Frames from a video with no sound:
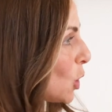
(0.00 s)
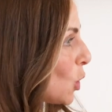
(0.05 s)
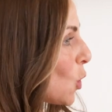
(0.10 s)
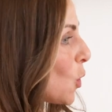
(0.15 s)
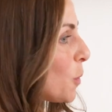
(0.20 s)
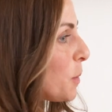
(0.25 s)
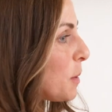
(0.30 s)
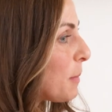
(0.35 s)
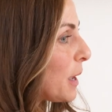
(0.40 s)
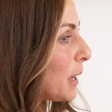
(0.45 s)
our
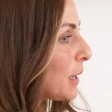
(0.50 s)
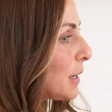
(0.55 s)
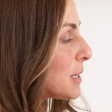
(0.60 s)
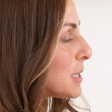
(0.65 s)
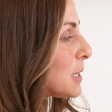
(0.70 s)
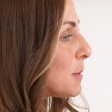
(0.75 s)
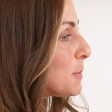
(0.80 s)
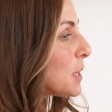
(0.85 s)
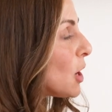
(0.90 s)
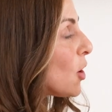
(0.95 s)
coping
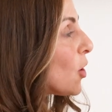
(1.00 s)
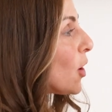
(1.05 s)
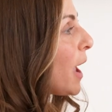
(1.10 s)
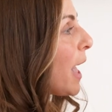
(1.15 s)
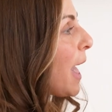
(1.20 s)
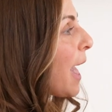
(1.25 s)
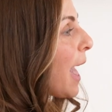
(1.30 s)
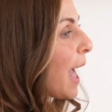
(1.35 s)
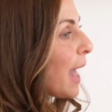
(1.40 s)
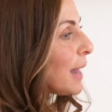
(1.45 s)
mechanisms are
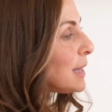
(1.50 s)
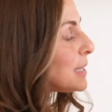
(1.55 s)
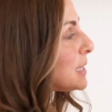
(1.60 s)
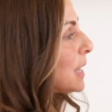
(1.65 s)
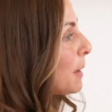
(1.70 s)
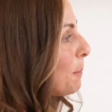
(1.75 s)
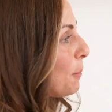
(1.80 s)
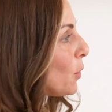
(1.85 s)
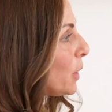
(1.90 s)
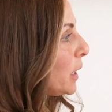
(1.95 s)
and
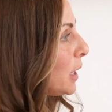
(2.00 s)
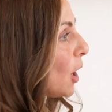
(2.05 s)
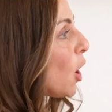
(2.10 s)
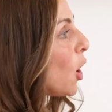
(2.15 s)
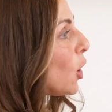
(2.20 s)
separate,